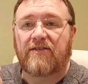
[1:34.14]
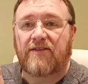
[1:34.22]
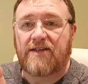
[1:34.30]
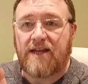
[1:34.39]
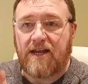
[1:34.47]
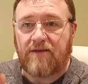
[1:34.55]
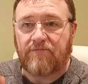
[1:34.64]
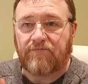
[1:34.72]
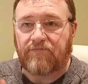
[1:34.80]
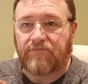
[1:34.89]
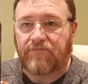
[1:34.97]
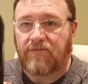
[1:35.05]
today,
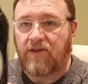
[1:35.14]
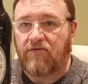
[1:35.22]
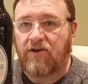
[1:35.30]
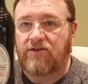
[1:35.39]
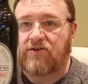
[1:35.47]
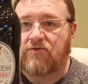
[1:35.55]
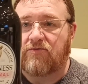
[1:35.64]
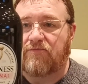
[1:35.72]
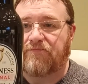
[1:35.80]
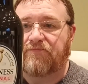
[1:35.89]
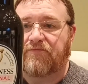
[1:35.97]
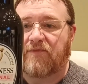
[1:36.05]
the original
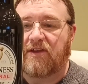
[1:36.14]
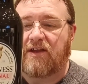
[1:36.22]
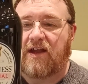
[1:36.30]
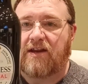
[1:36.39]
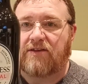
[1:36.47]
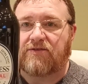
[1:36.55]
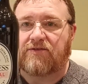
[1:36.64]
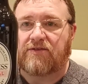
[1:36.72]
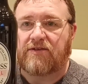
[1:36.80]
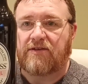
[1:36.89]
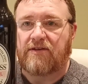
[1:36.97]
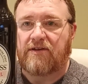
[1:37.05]
Guinness.
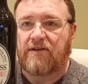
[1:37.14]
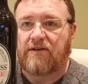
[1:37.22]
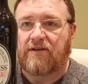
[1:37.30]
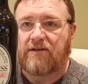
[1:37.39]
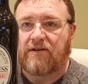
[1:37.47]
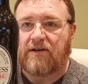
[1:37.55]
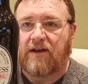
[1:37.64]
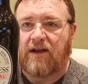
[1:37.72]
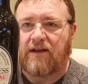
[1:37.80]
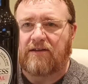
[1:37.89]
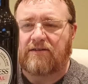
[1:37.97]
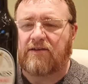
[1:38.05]

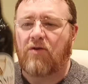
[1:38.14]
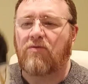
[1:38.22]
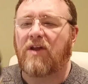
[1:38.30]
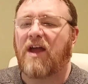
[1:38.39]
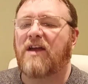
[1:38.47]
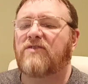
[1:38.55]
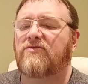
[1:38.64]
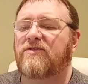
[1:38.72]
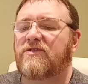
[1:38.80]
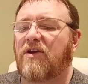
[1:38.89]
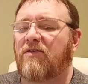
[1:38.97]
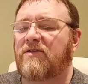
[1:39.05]
Is it called it Extra
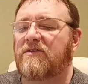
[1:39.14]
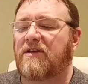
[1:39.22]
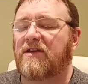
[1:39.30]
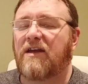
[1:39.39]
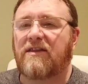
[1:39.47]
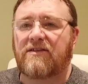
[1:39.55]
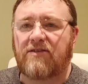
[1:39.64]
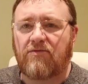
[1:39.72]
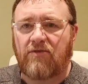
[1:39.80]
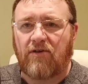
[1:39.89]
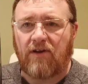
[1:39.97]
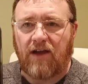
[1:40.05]
Stout, isn't it? Yeah, they still
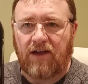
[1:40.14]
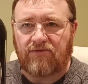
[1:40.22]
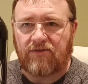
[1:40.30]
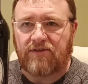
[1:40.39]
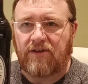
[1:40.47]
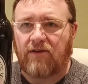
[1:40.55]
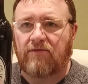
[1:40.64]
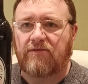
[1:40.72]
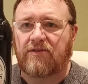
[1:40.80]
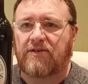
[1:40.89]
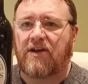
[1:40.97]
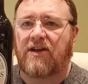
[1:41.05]
call it Extra Stout.
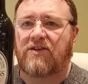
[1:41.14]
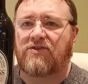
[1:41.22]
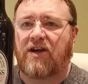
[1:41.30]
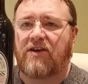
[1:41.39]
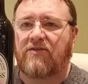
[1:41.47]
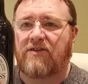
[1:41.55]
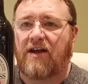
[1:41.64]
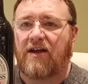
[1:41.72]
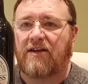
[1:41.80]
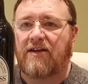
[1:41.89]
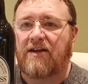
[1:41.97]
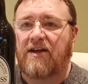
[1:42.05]
Just kind of check on
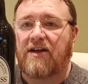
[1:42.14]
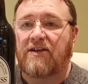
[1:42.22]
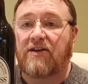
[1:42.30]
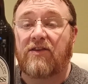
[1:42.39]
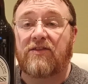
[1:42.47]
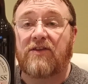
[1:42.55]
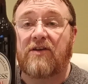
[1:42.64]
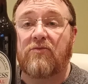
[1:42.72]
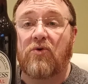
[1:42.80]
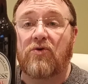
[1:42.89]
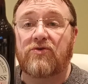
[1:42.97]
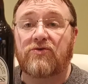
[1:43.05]
that. Now the thing
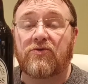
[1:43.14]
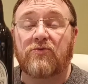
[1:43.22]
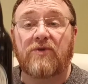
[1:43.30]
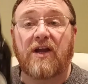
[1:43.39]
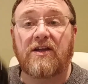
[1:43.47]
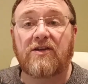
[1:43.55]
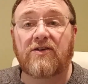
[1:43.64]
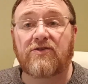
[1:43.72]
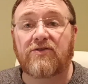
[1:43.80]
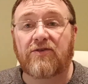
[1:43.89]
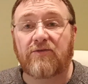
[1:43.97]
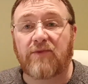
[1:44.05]
was though, when I
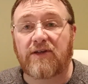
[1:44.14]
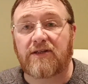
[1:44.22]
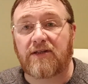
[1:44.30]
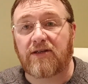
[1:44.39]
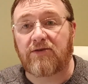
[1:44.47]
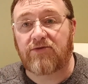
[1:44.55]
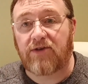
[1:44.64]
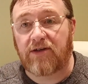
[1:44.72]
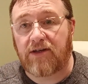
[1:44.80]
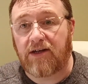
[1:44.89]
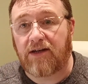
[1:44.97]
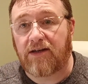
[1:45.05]
used to basically go
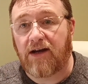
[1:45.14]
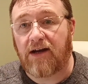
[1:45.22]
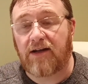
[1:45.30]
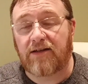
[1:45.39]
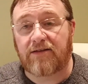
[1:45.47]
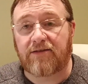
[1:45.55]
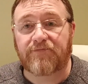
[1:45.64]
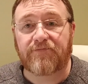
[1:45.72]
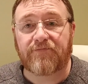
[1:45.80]
drinking in Ireland,